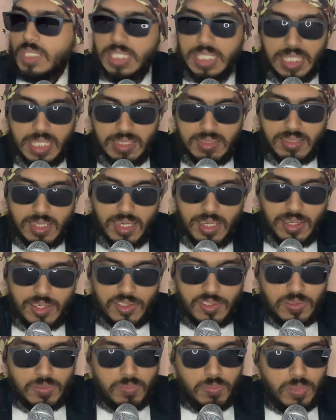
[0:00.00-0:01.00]

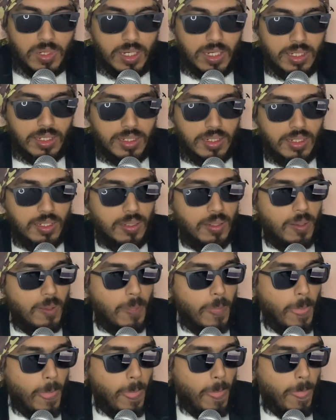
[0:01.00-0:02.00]
desalination plant,
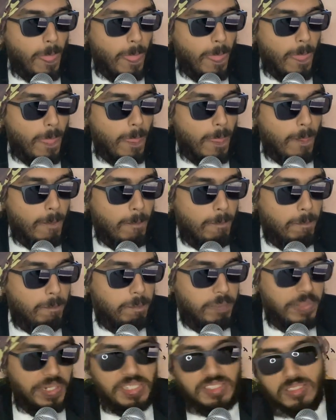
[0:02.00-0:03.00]

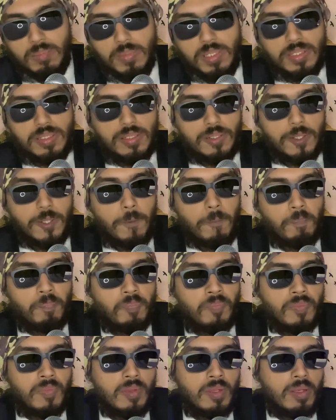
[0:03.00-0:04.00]
made some other
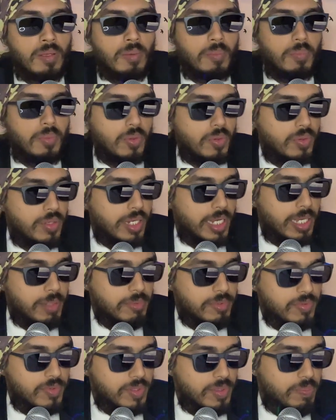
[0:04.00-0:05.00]

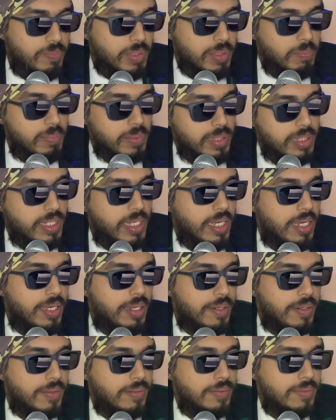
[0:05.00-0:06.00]
programs for the people
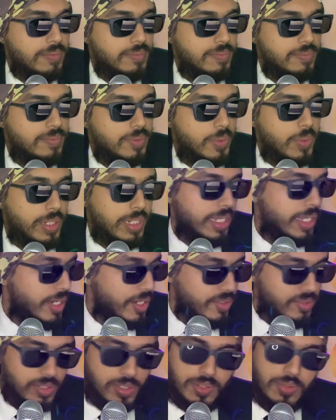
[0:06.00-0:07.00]
there to
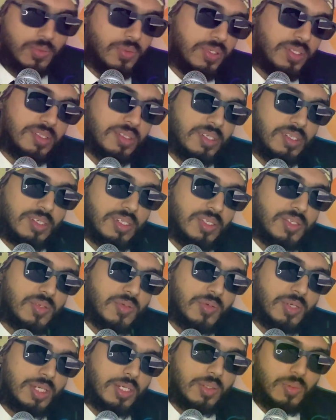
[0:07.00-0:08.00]
encourage the
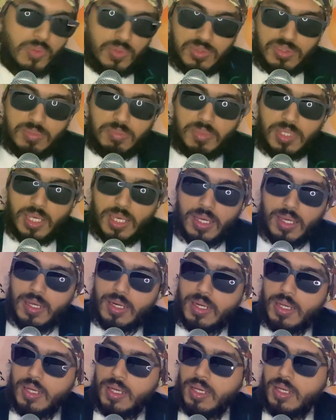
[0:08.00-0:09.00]
tourism
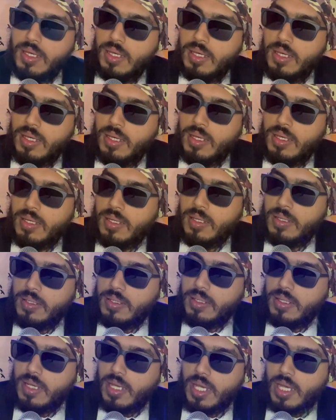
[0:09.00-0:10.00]
there,
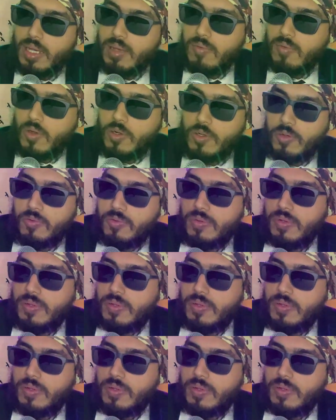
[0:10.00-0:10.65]
have a lot of